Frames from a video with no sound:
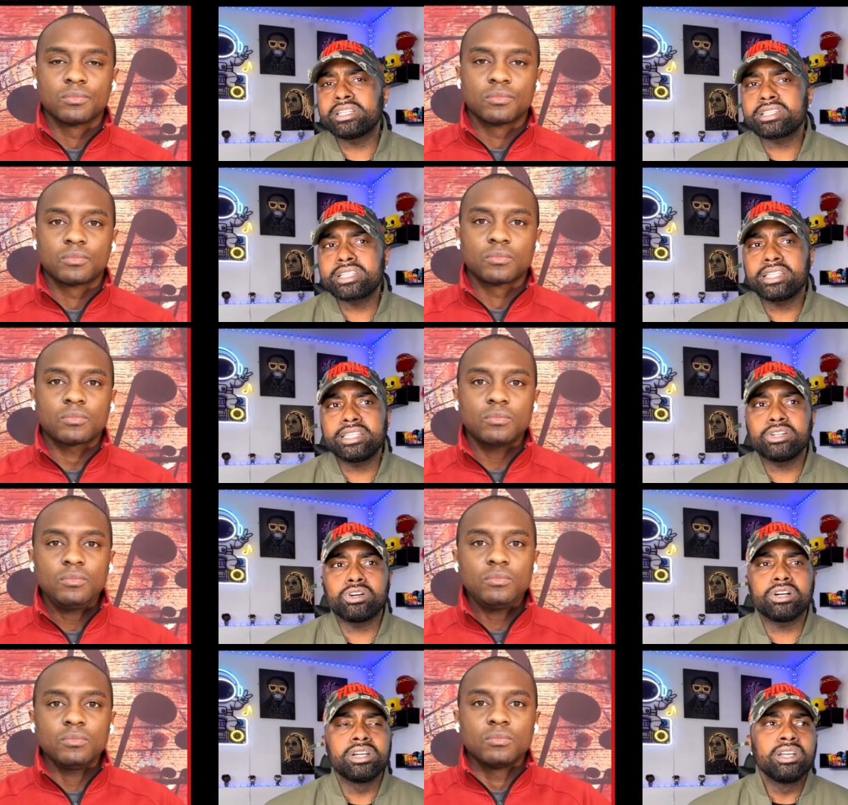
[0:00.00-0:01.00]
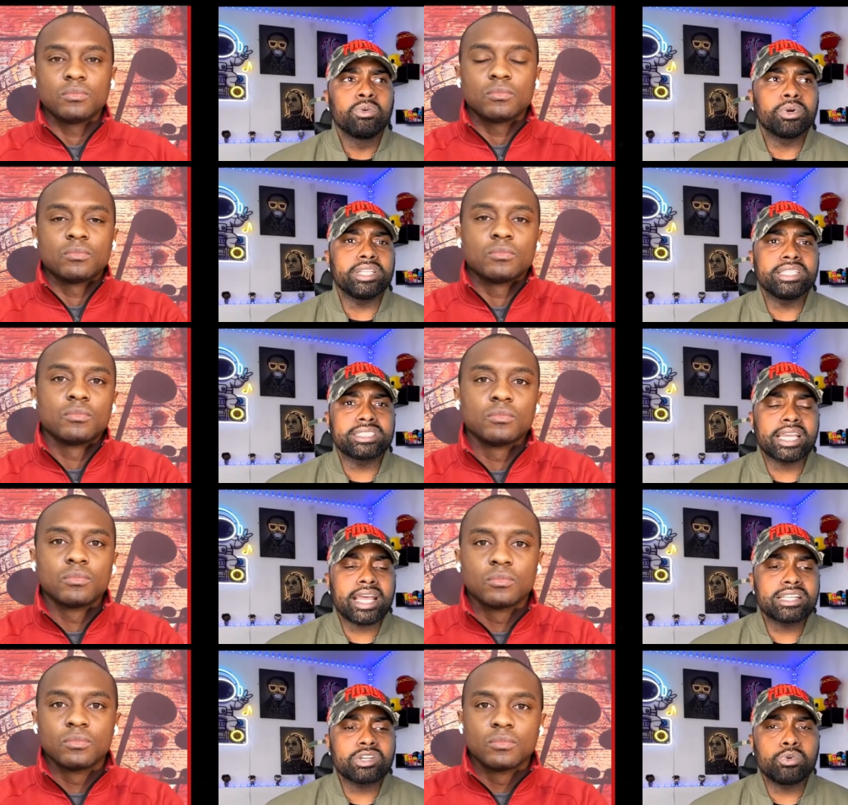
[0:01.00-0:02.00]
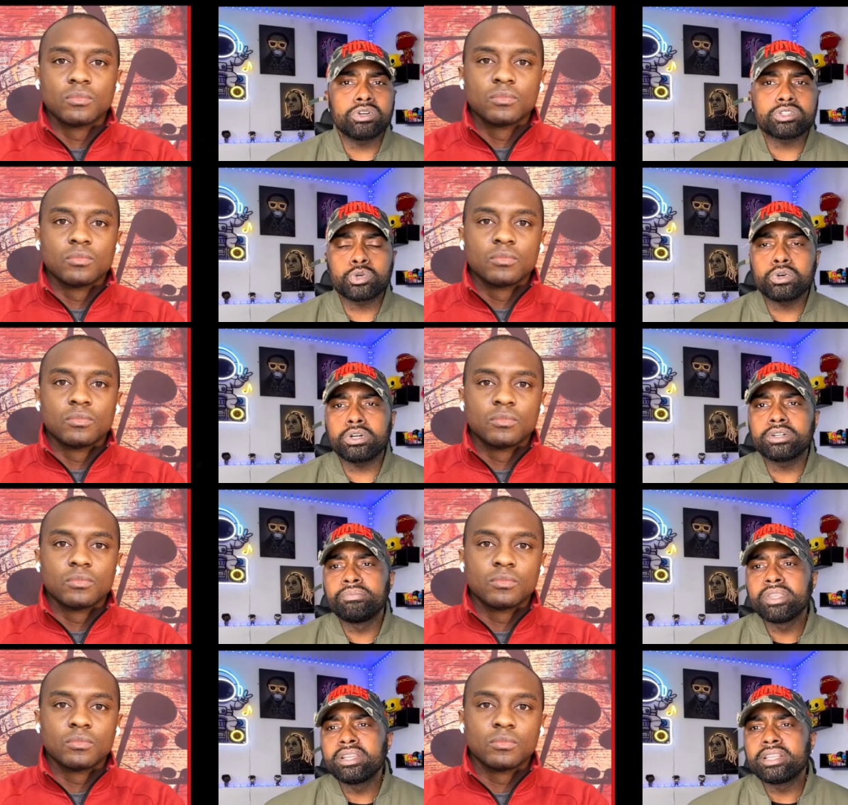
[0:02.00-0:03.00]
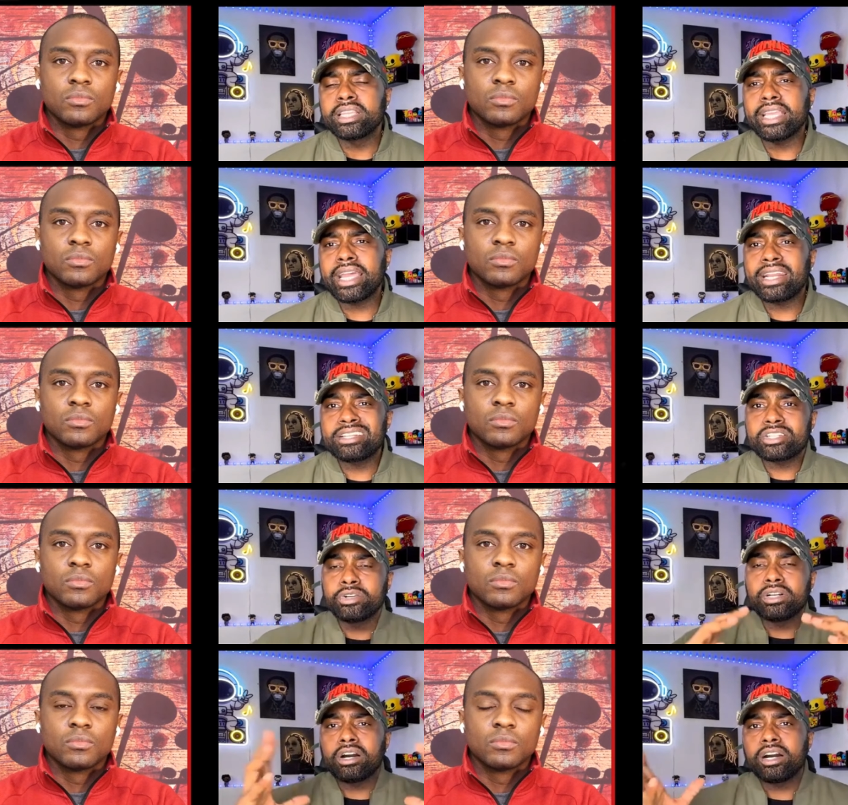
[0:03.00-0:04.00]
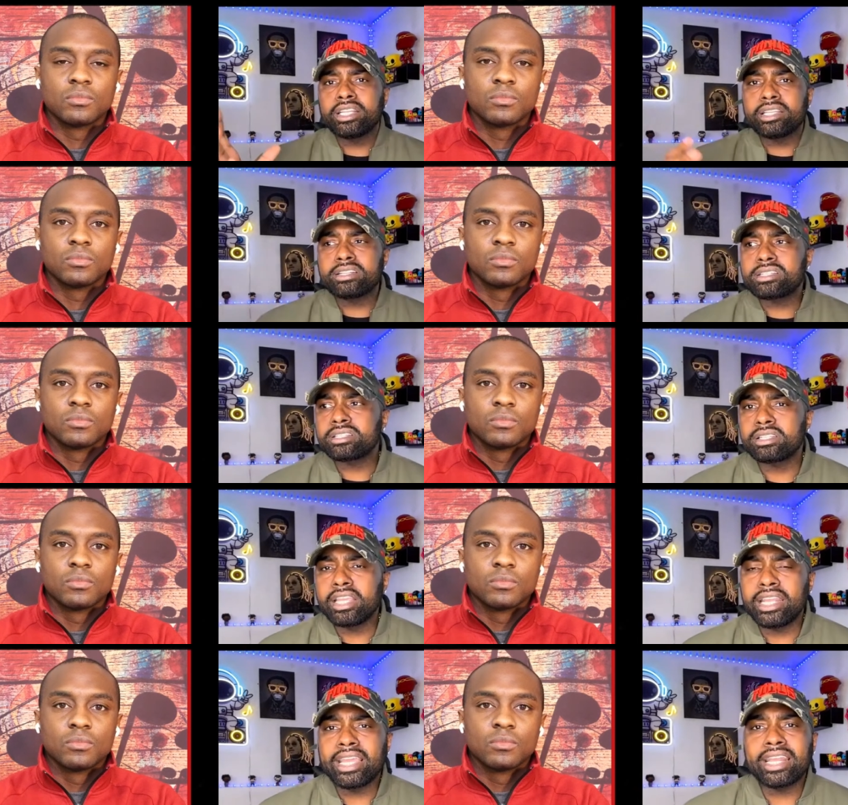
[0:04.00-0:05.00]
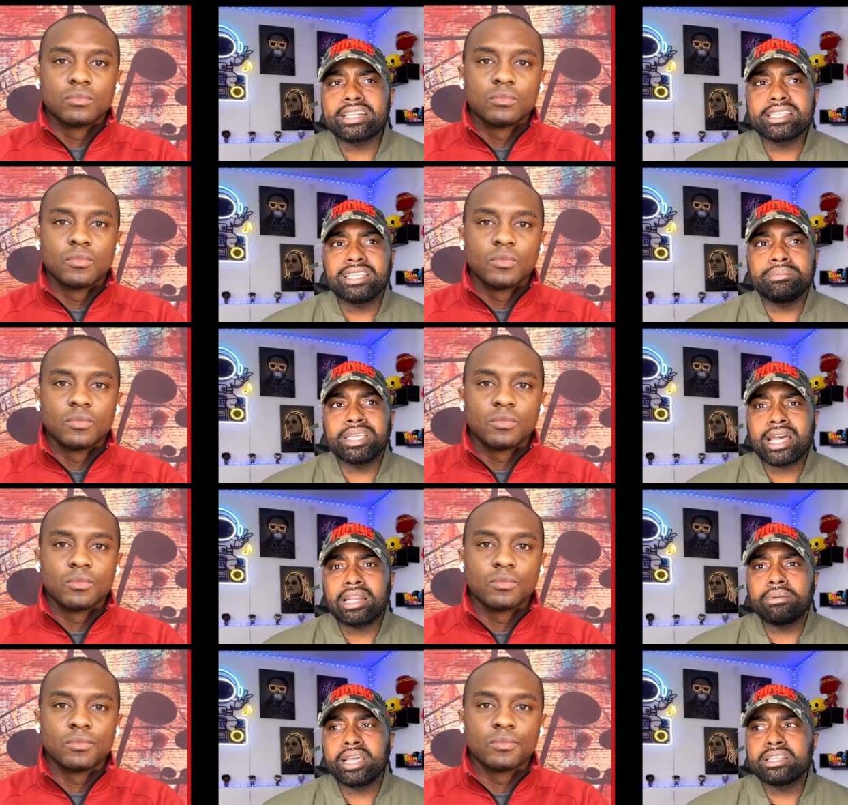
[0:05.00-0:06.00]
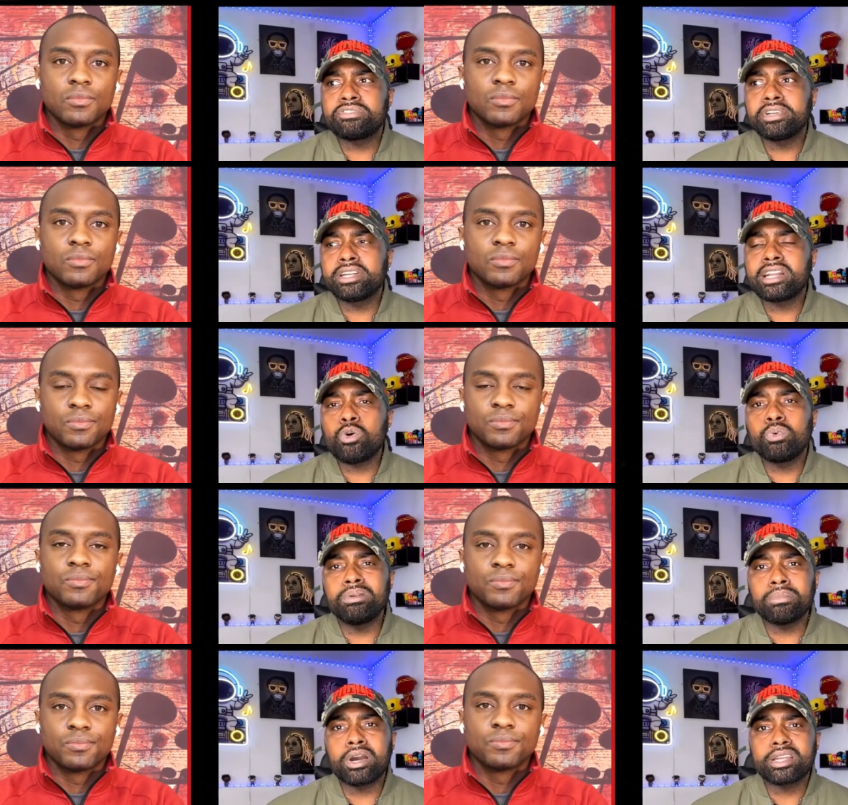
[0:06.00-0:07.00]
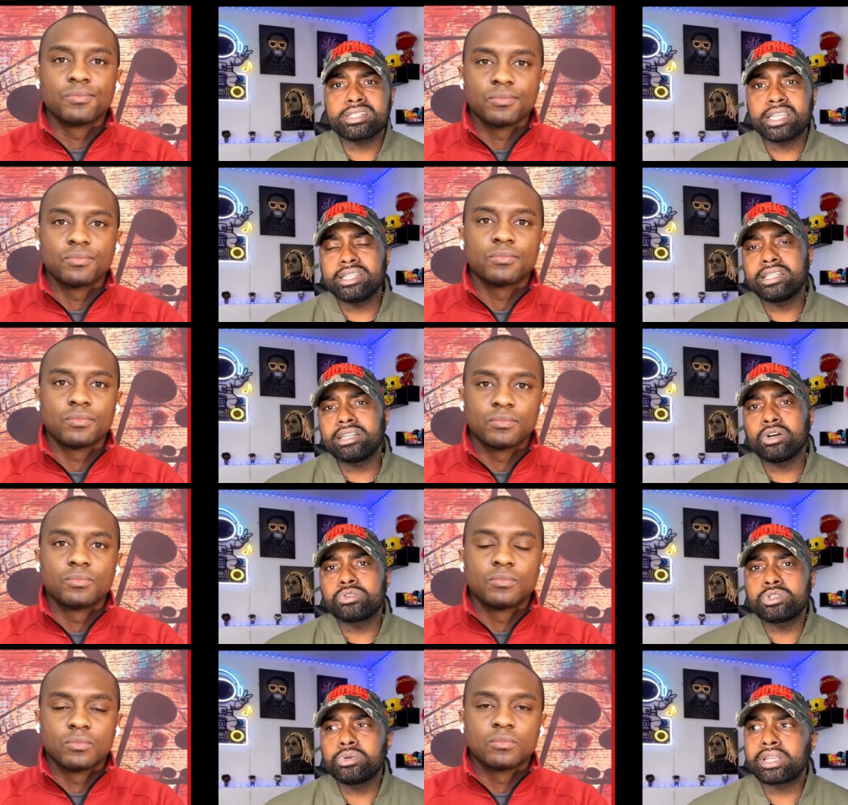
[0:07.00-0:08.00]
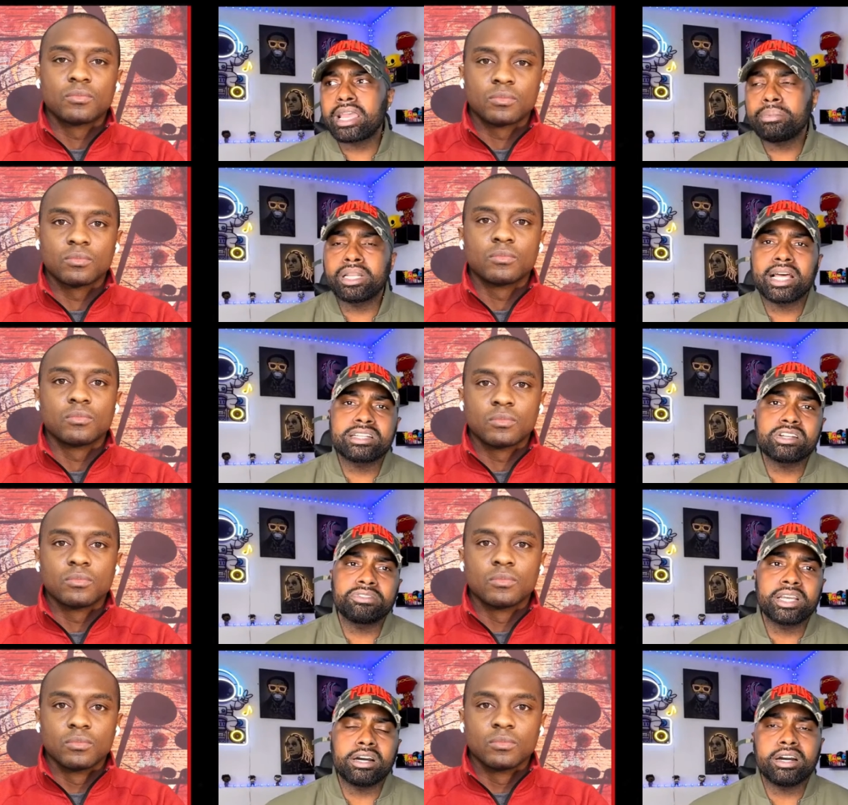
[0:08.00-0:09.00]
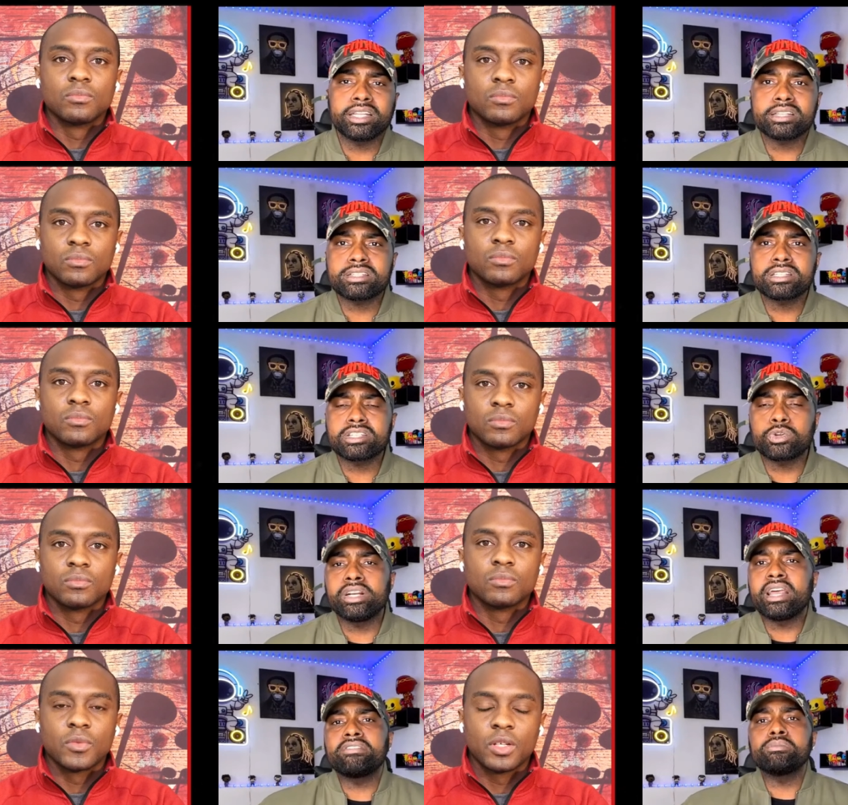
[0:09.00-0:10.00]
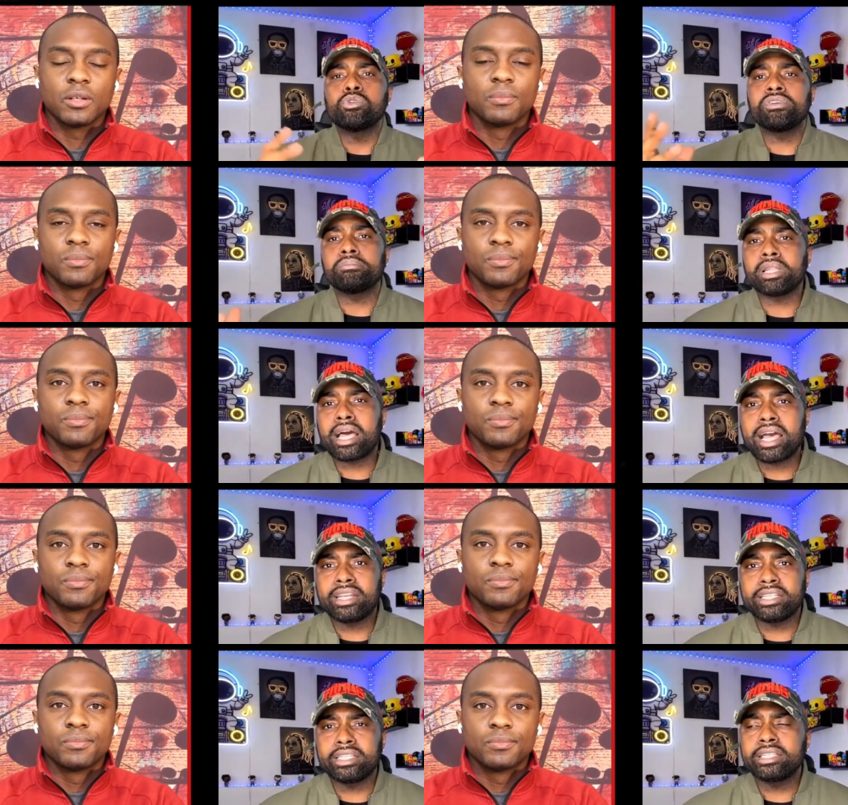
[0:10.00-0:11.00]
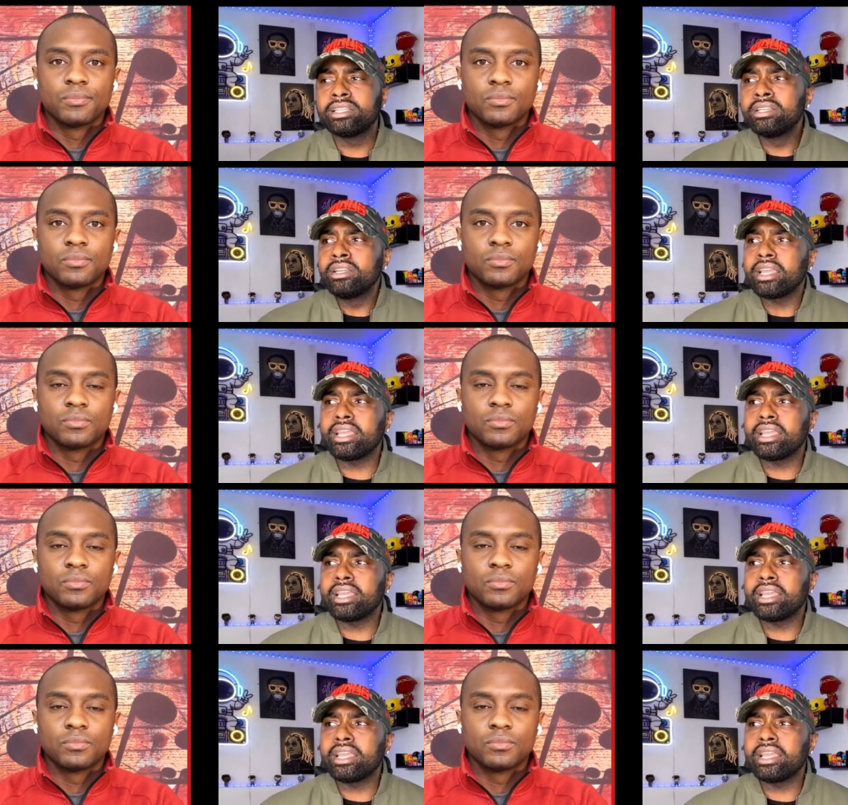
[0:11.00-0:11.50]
Speaker 1: come to your city or when these guys go on tour, they got a certain audience and they got a team behind them that has figured out what markets they need to go to and capitalize off that audience. So yeah. they're never moving blind, E.